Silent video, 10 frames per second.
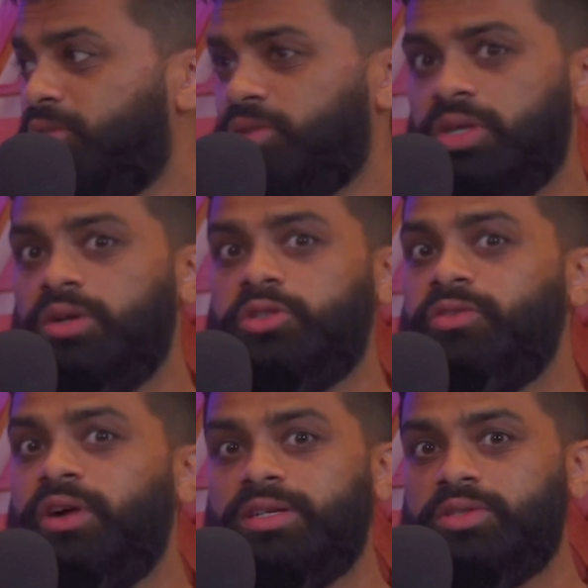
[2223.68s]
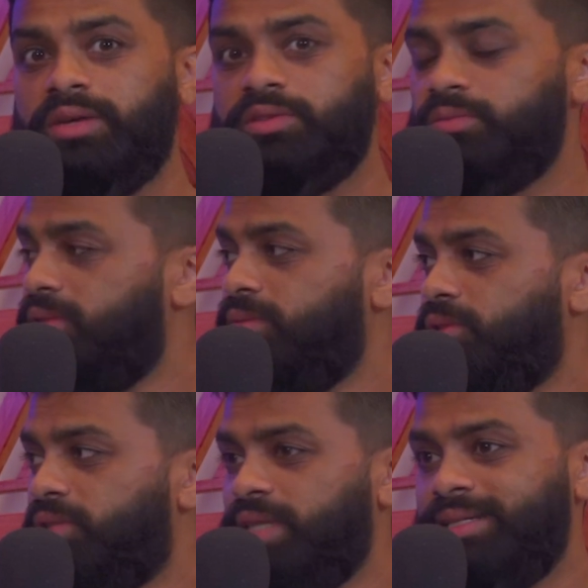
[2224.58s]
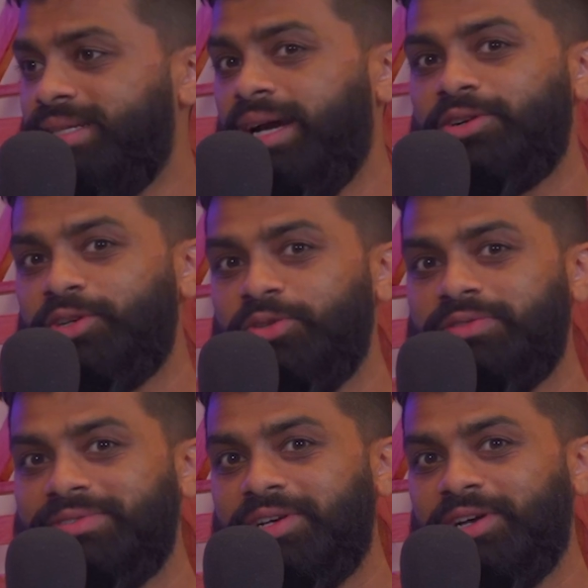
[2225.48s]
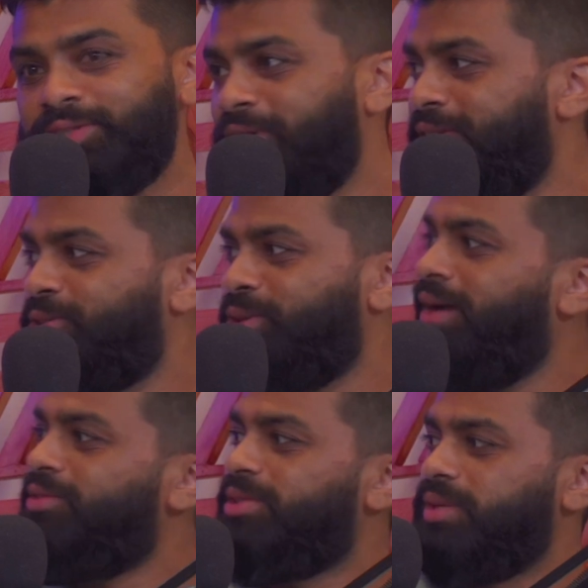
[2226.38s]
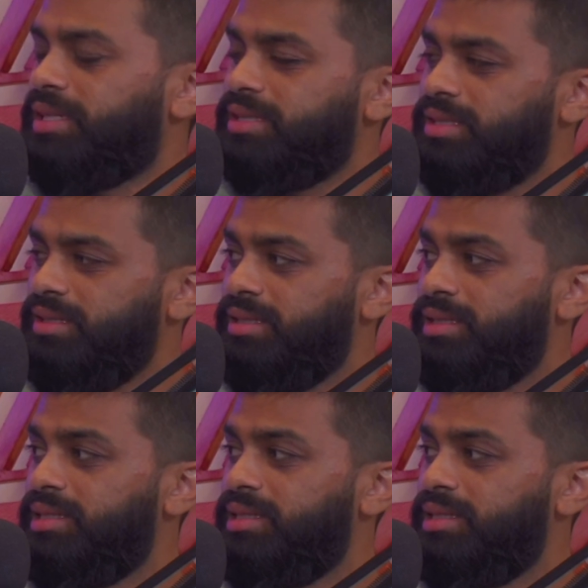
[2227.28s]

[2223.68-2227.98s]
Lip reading: Mr. Ghosh, you've already traveled. Mr. Santiago, you've also already traveled to Mexico.